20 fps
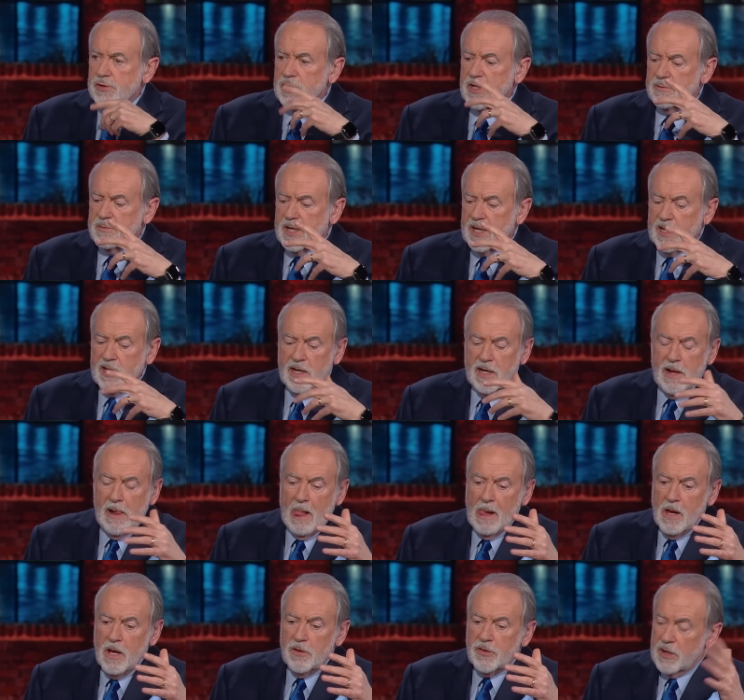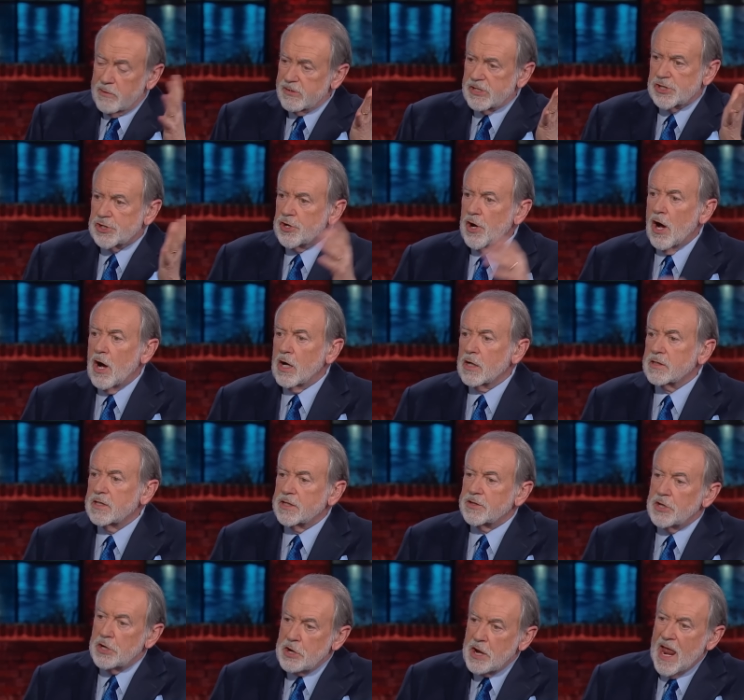Committee. There is talk that
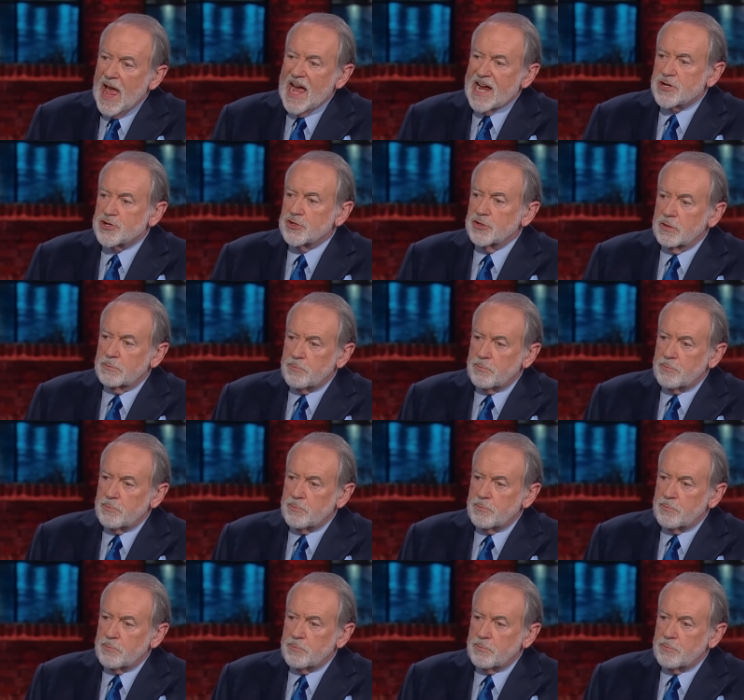the national